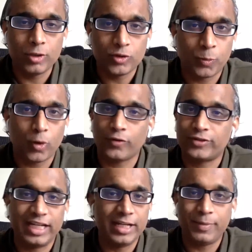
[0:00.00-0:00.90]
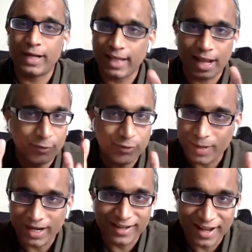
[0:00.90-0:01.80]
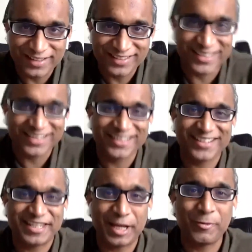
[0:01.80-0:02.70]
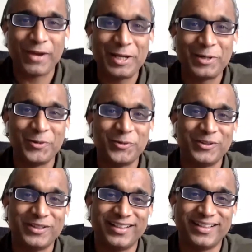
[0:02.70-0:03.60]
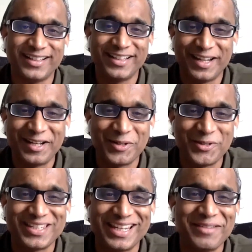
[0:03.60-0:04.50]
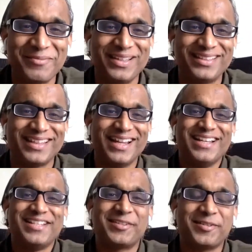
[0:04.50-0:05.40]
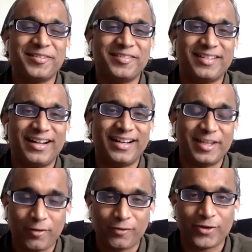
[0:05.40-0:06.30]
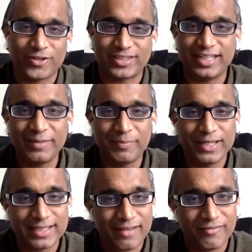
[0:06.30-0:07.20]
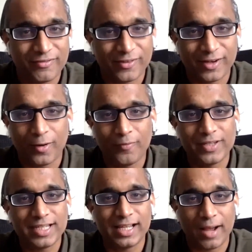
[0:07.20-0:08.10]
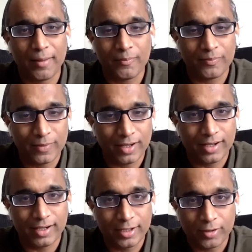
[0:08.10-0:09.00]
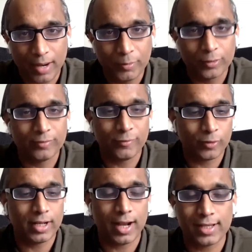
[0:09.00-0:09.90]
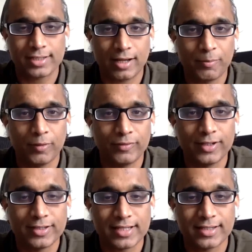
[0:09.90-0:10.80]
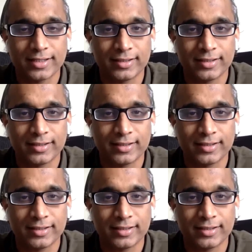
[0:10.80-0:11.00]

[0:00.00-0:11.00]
you spoke of CDP, and that was my nice segue into CDPs. So of course, CDPs have obviously come to the fore in the last couple of years